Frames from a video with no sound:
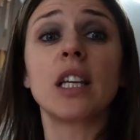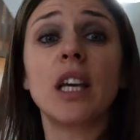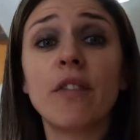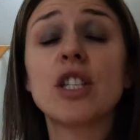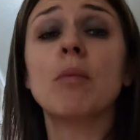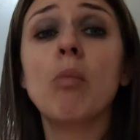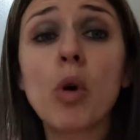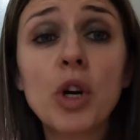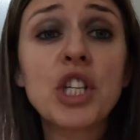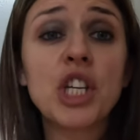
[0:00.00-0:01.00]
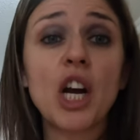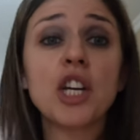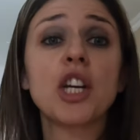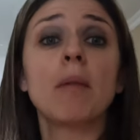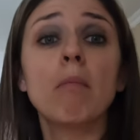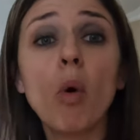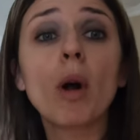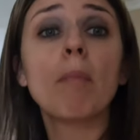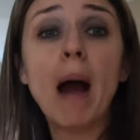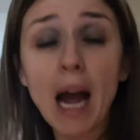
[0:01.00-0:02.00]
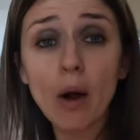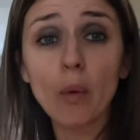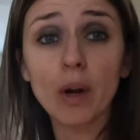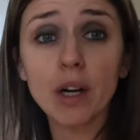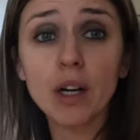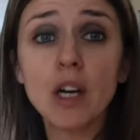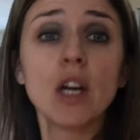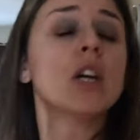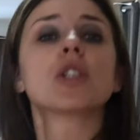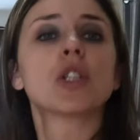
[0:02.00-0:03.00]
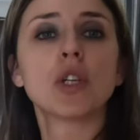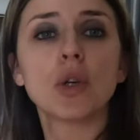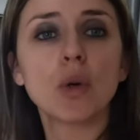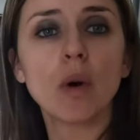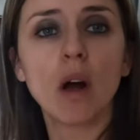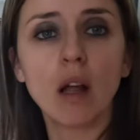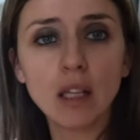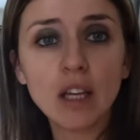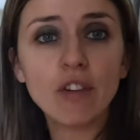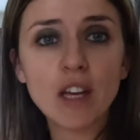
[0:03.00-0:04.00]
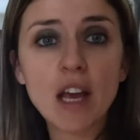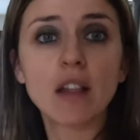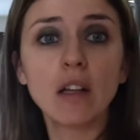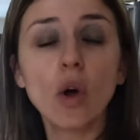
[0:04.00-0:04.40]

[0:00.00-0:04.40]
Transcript: gives it more suction, more power to alleviate the